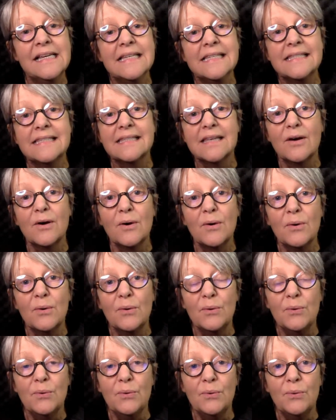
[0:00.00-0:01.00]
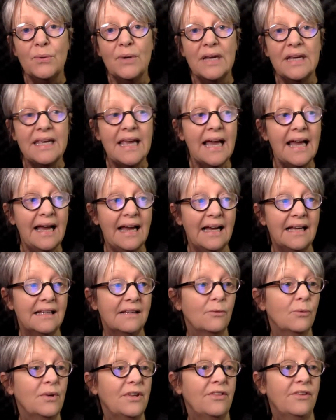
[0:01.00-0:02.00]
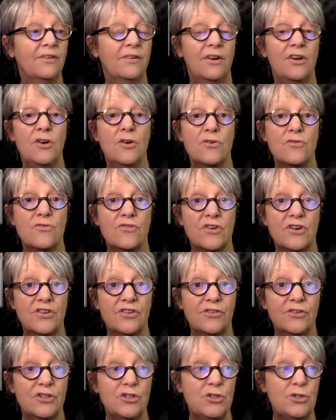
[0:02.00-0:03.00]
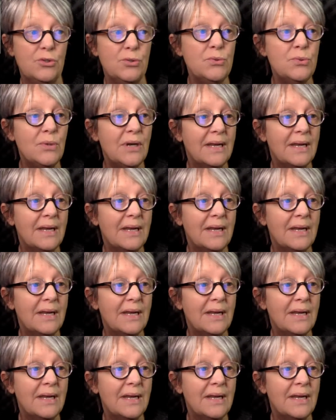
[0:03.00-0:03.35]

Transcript: So yeah, with no further ado,